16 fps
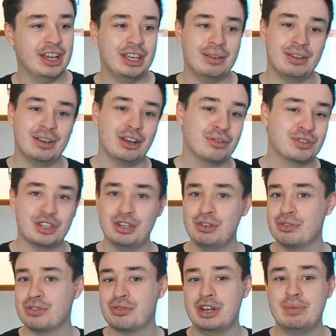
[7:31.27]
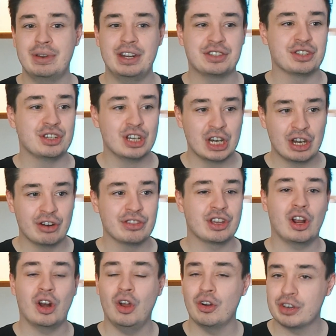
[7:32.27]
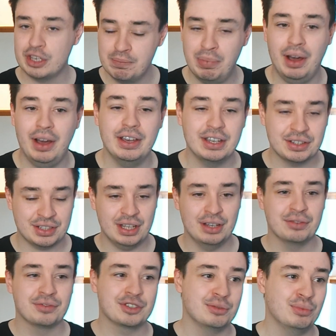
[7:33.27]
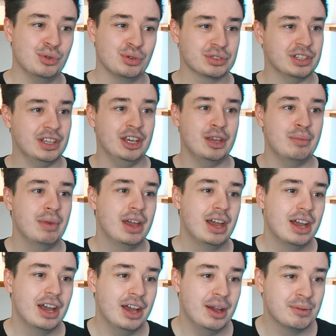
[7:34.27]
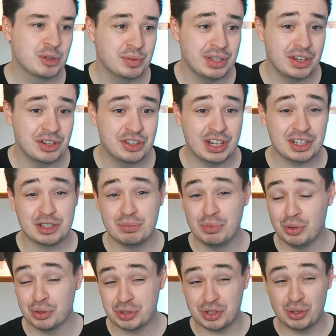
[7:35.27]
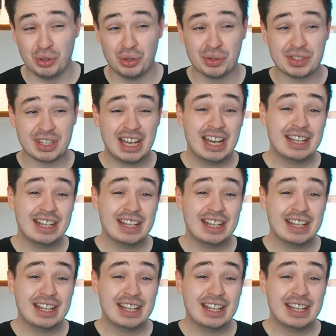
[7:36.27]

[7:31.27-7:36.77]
you know, two, three minutes earlier on the clock, you buy yourself some more time um, to potentially get some more scores.